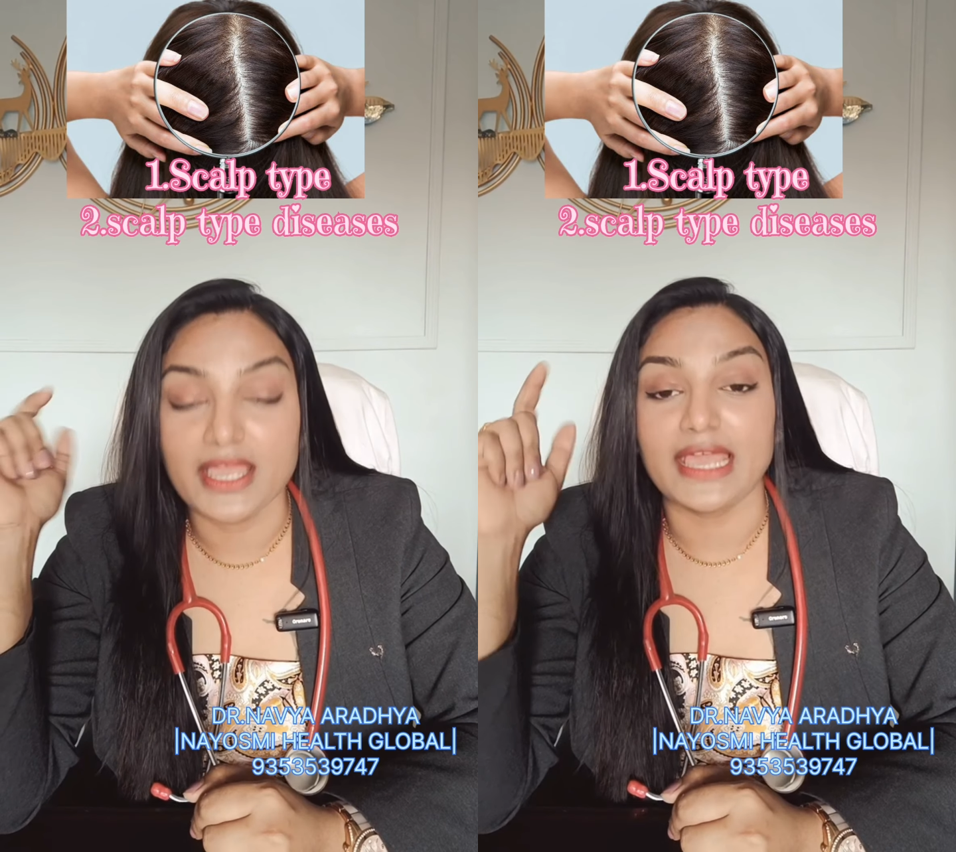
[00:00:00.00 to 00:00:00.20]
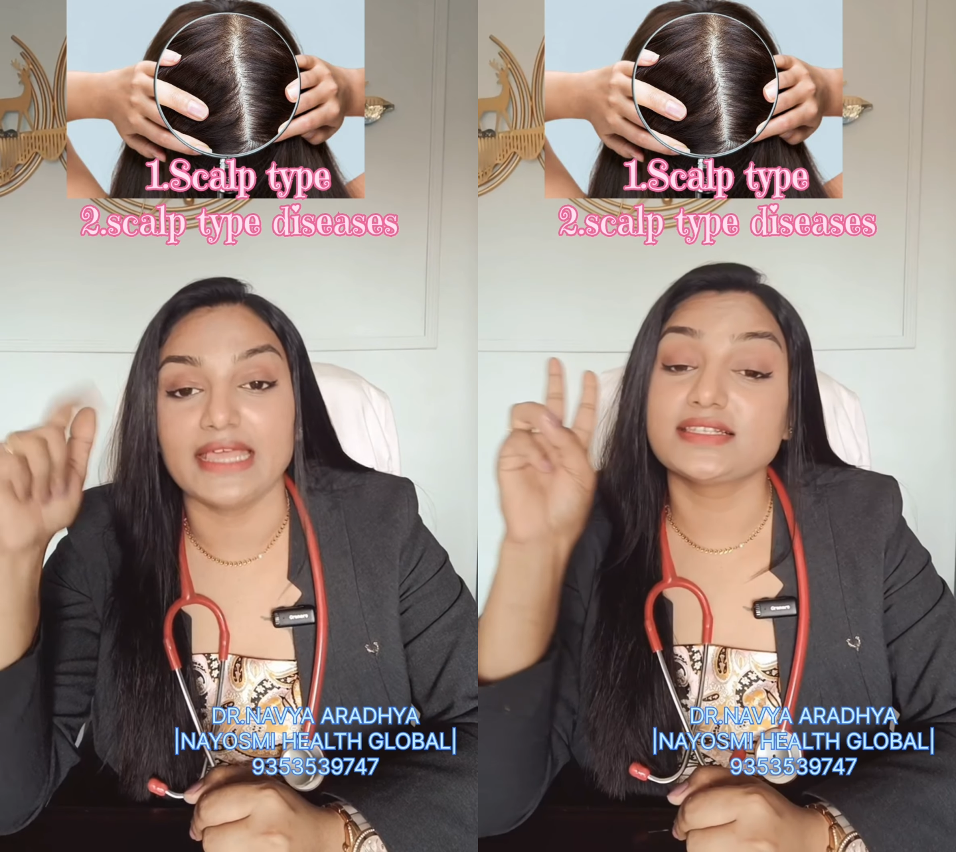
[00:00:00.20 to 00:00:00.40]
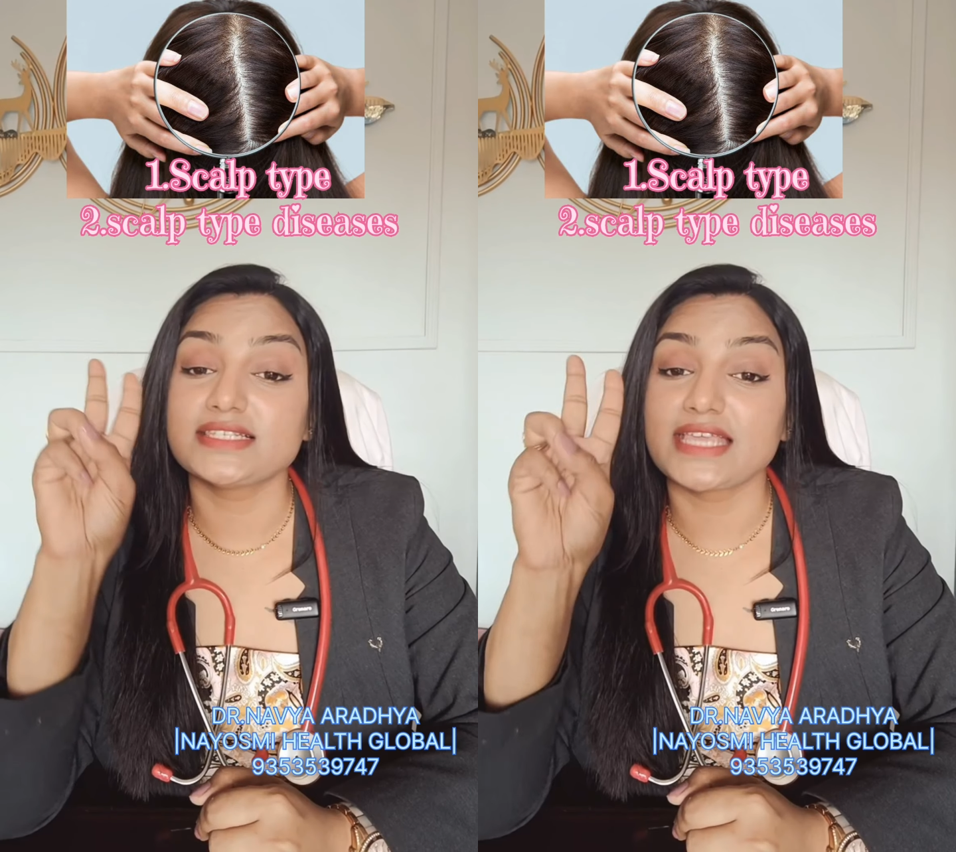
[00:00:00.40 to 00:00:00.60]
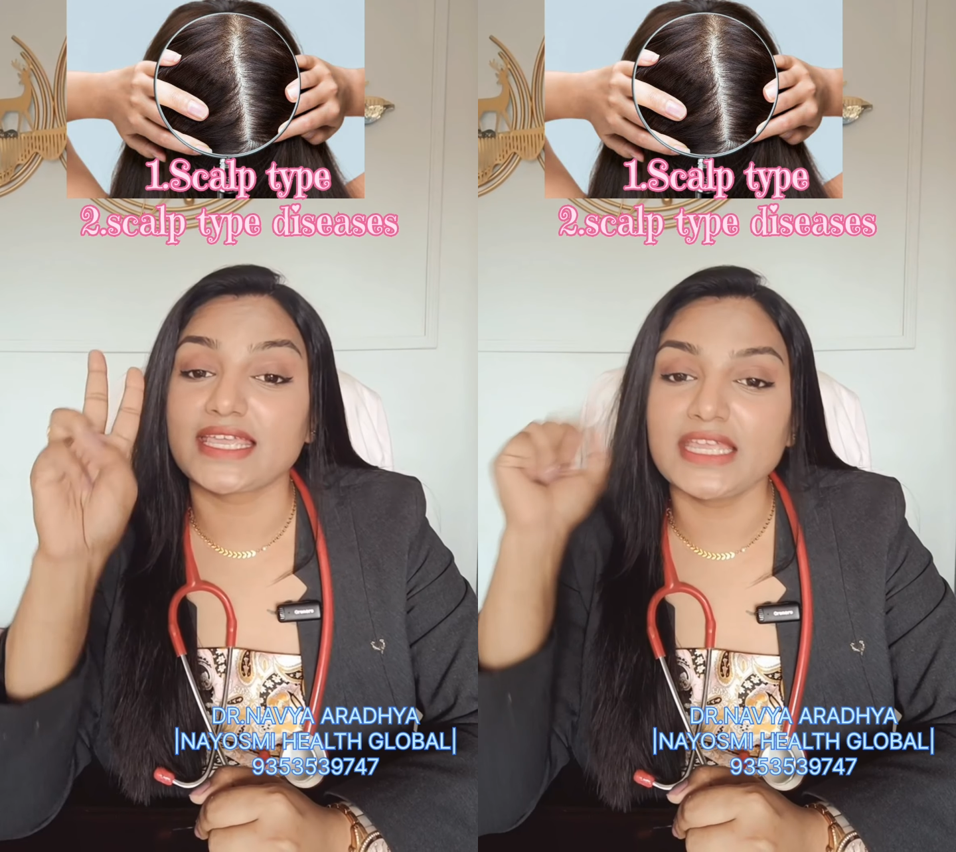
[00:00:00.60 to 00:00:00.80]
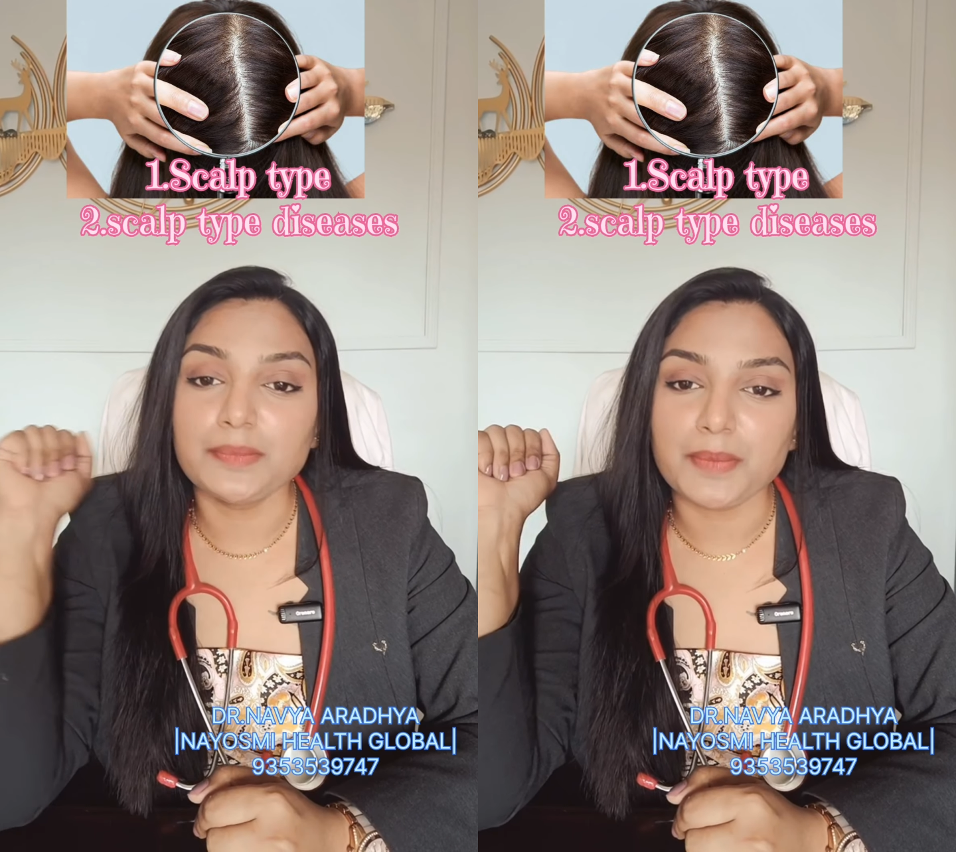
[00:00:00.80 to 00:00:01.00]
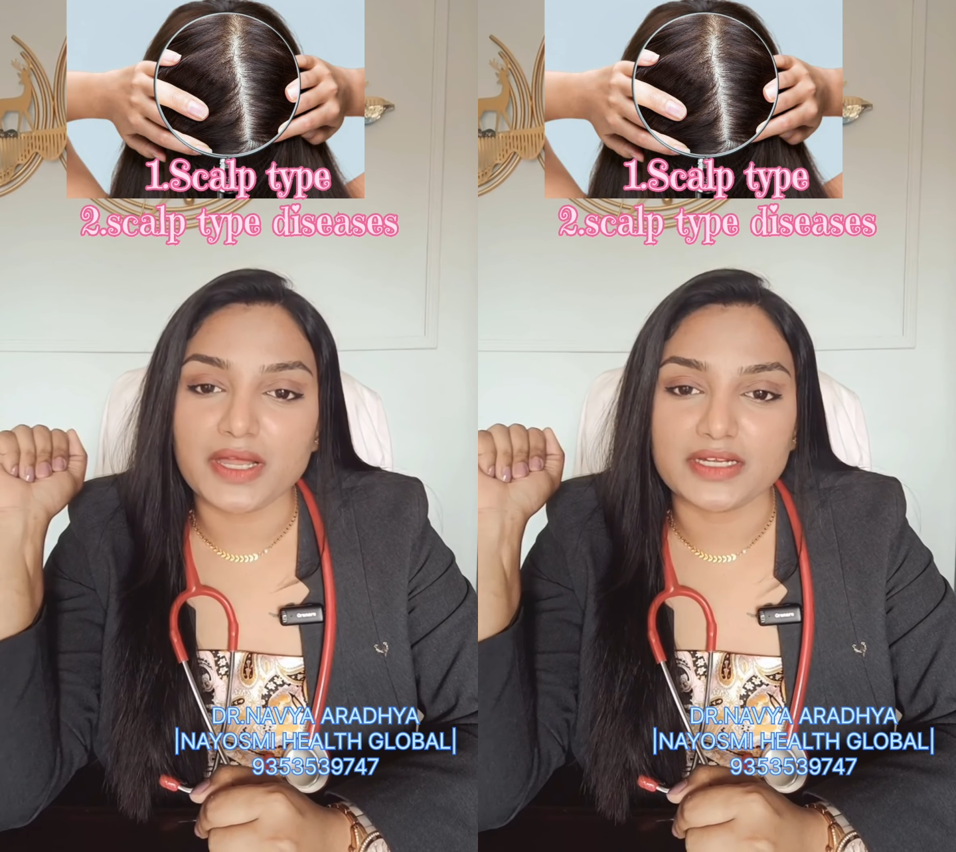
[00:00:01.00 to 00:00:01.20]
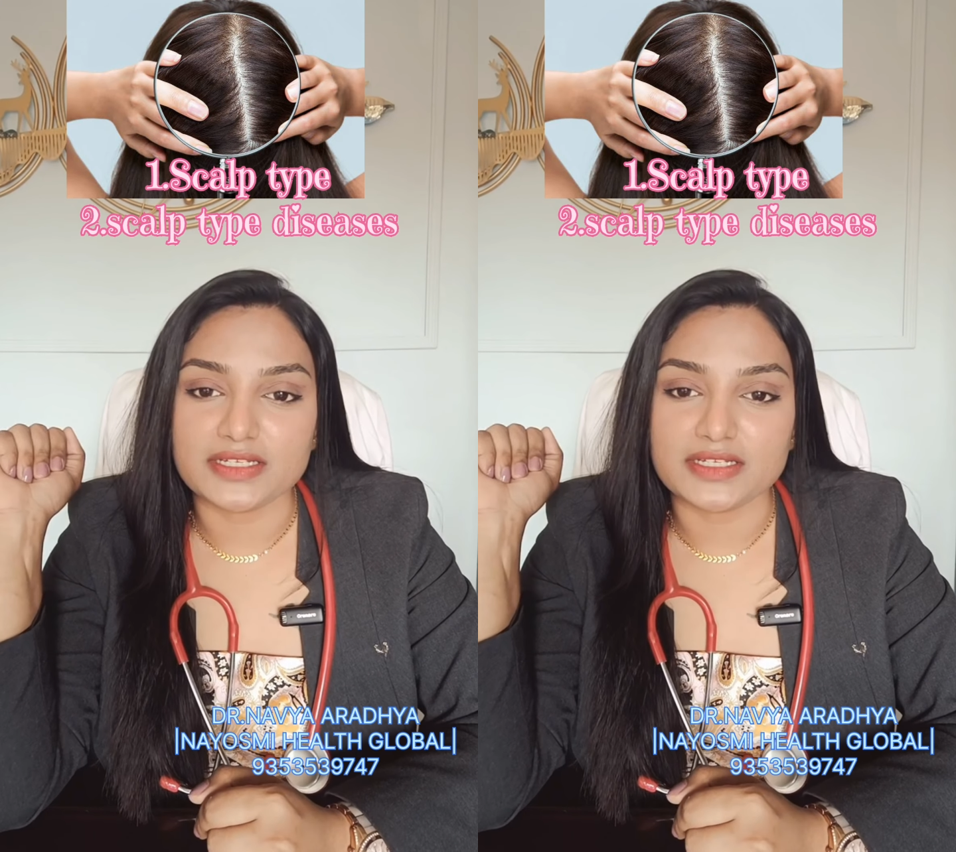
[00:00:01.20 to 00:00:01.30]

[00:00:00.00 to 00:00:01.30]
And the second part